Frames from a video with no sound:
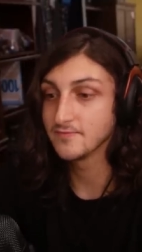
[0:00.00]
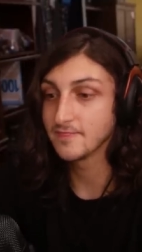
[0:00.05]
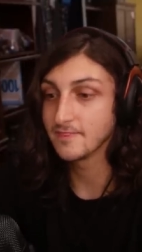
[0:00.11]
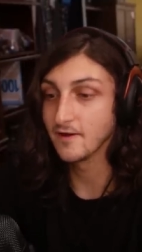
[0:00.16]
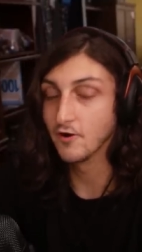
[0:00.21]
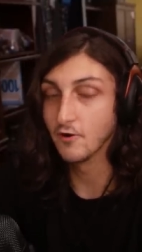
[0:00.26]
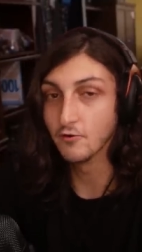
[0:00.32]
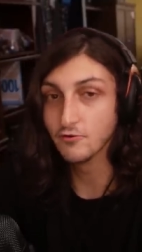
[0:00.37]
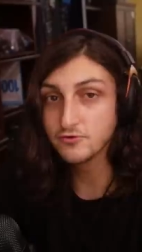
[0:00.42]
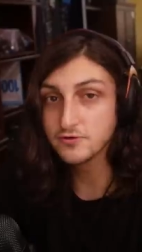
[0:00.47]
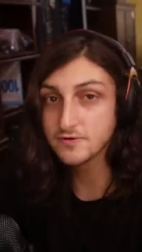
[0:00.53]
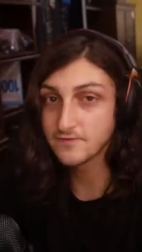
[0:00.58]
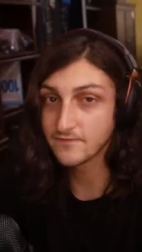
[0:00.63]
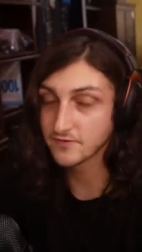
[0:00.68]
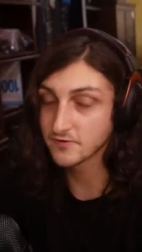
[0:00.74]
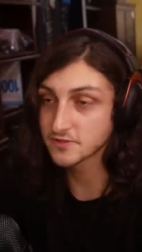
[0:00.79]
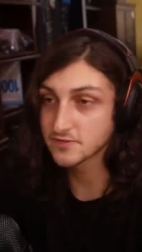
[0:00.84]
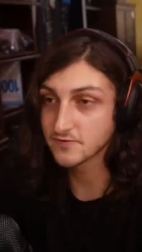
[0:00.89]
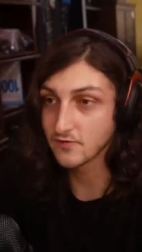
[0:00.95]
owned,
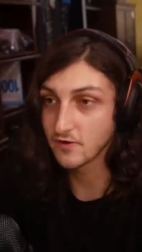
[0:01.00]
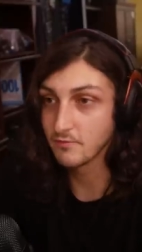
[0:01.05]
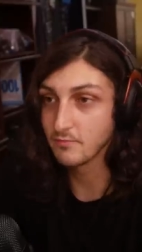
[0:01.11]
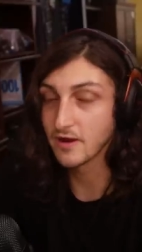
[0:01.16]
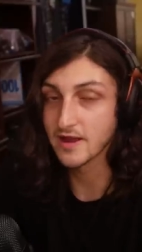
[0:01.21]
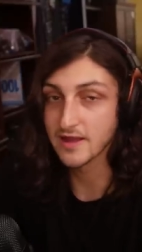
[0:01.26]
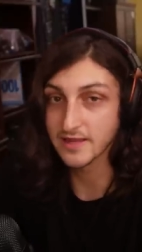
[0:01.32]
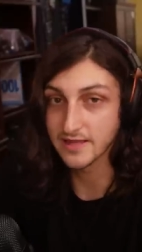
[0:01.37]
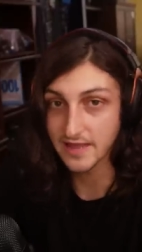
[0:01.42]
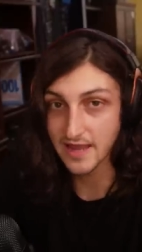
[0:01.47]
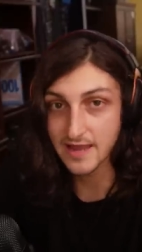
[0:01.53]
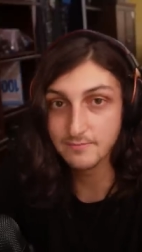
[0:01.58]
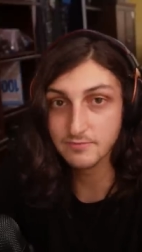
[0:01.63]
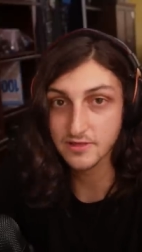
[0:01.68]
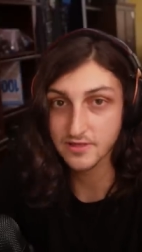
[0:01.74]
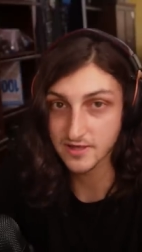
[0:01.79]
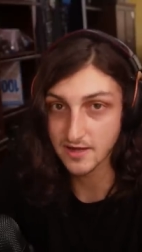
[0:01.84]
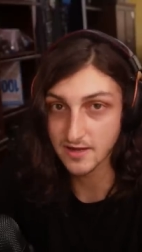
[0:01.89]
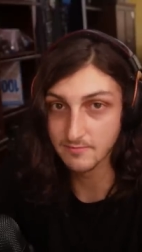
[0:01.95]
first of all, by a
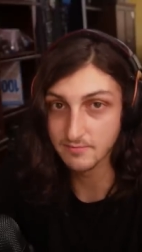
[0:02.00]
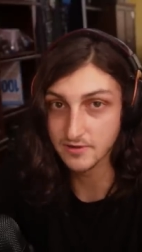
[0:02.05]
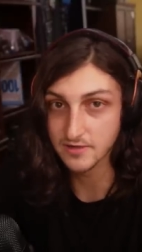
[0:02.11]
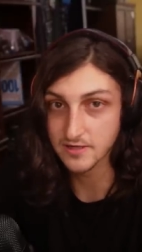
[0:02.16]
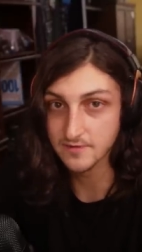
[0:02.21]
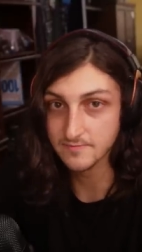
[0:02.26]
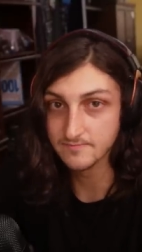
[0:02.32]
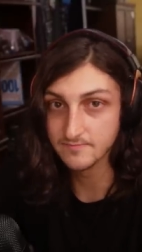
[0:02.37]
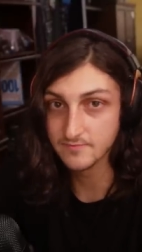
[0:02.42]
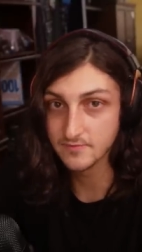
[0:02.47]
gambling company